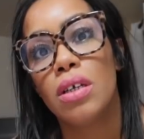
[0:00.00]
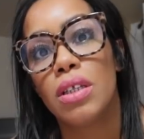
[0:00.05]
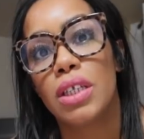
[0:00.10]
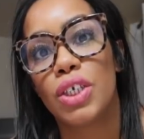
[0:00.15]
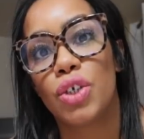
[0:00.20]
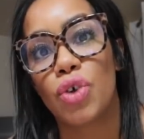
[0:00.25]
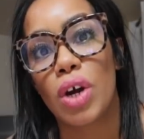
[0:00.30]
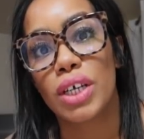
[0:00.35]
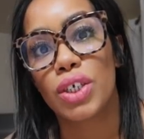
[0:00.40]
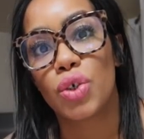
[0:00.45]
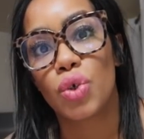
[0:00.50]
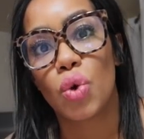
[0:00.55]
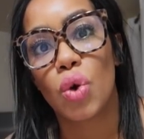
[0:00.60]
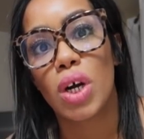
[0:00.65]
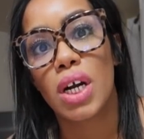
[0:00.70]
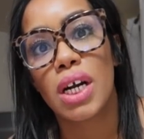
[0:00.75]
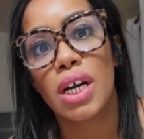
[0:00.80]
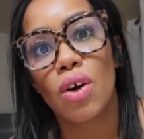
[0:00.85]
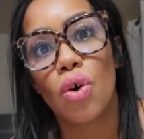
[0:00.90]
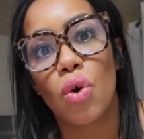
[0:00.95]
the
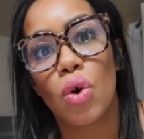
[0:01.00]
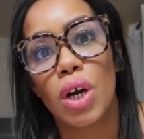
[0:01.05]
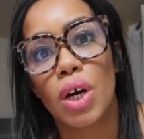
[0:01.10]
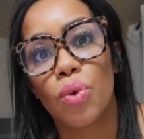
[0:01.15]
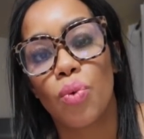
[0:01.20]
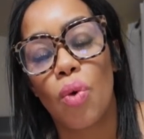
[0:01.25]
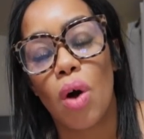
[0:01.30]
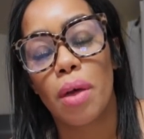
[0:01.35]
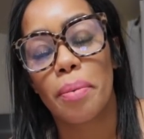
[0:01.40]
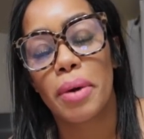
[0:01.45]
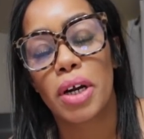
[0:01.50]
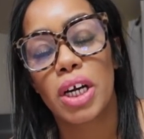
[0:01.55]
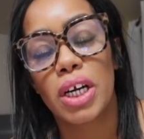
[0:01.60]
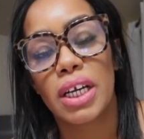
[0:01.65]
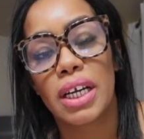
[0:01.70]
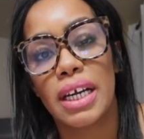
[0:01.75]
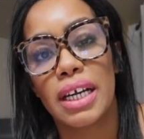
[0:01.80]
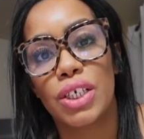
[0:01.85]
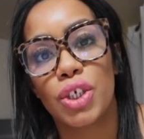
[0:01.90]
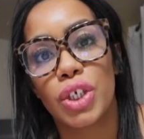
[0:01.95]
drugstore or
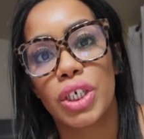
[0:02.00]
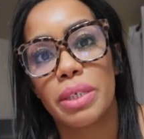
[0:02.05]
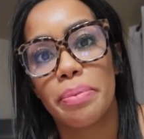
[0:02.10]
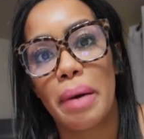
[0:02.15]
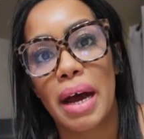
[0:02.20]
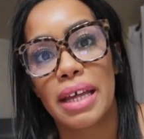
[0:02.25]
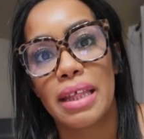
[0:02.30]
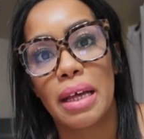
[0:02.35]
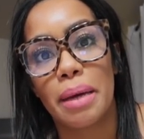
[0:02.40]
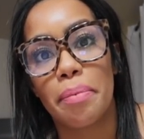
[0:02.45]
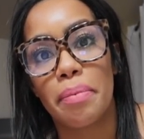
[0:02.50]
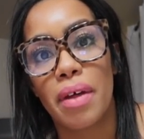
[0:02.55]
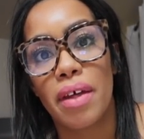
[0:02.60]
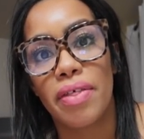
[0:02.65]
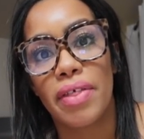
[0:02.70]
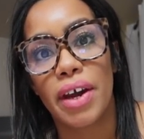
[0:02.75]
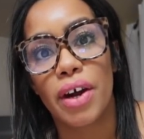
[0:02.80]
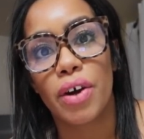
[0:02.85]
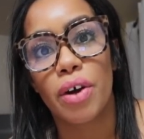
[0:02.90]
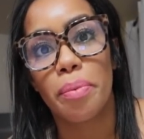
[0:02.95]
Walmart and just buy them
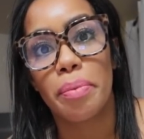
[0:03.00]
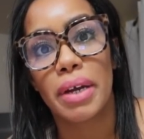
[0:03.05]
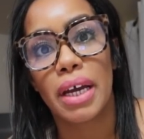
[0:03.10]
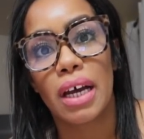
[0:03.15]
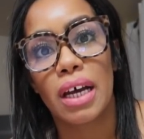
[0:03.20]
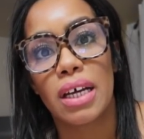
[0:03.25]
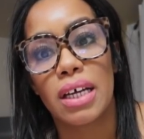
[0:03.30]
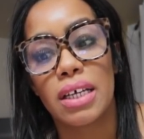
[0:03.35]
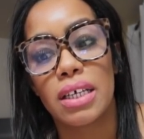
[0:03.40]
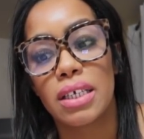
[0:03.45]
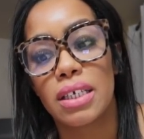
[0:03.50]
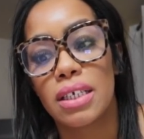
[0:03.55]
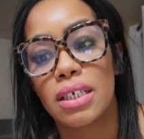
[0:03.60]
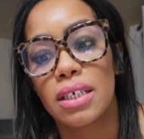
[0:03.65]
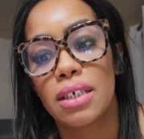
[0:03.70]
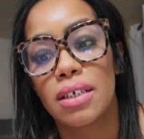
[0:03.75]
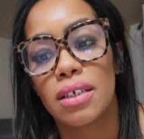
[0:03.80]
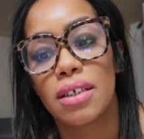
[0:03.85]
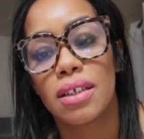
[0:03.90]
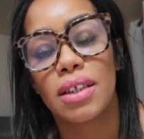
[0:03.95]
there,
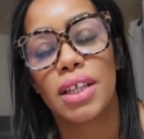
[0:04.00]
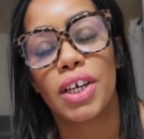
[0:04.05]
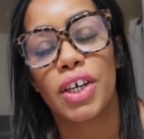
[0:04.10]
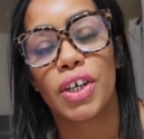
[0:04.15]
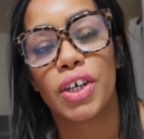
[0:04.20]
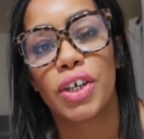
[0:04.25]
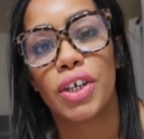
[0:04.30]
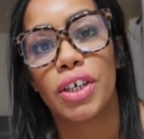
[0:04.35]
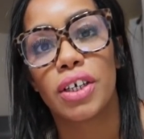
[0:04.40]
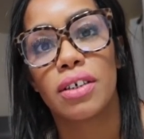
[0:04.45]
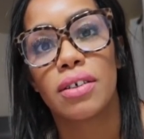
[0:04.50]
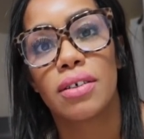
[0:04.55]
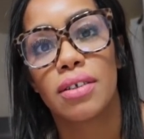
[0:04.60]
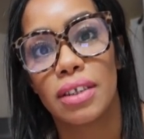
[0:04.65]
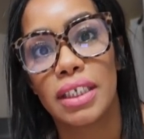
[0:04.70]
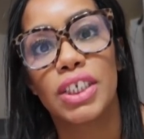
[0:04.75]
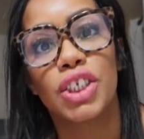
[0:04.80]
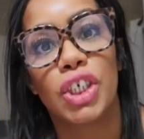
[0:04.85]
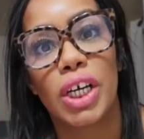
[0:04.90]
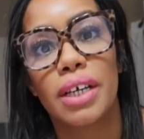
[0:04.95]
because they're
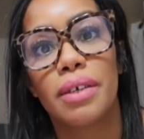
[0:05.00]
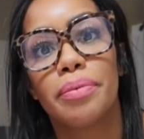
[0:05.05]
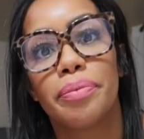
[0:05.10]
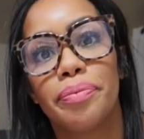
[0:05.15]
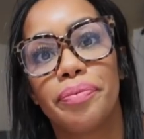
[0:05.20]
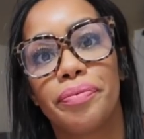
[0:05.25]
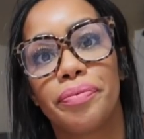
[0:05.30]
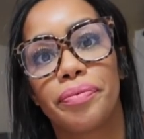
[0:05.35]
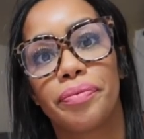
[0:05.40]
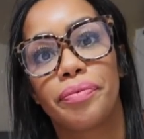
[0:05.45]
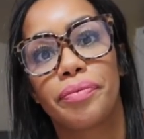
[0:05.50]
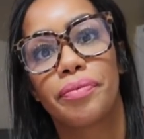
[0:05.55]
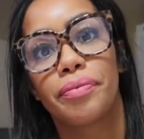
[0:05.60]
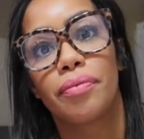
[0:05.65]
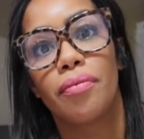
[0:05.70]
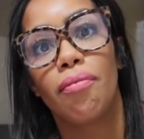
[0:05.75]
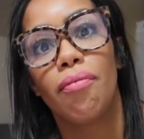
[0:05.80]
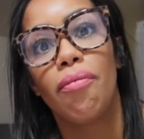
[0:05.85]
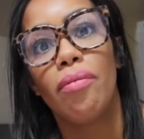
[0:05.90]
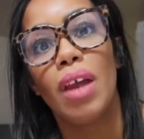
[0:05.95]
legit.
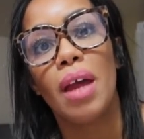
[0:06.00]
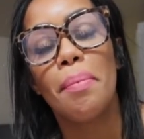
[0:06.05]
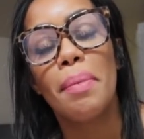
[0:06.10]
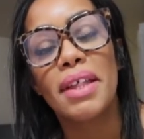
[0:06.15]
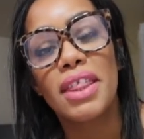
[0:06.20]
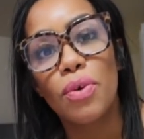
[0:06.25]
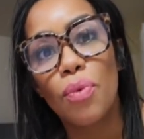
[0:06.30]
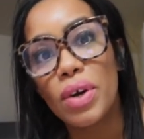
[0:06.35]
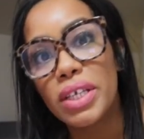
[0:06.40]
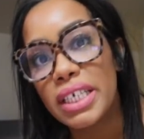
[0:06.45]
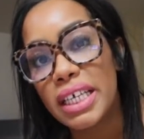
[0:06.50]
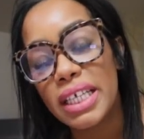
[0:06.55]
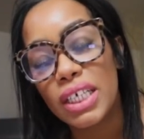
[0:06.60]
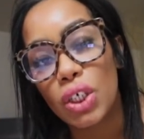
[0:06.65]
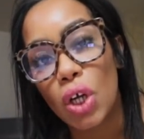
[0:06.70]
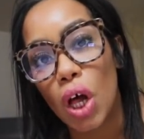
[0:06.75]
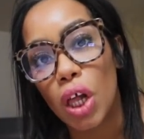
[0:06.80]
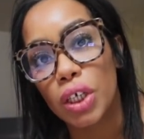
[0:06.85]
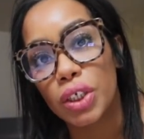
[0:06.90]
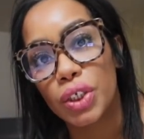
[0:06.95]
But the ones at the
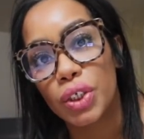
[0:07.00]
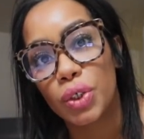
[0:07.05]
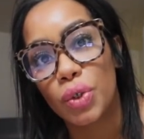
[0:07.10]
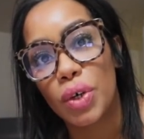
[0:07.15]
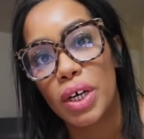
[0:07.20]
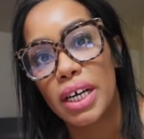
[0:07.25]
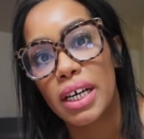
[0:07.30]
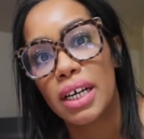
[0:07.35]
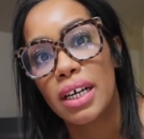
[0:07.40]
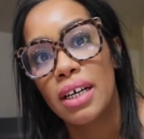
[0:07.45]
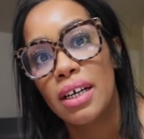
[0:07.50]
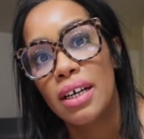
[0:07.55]
dollar store,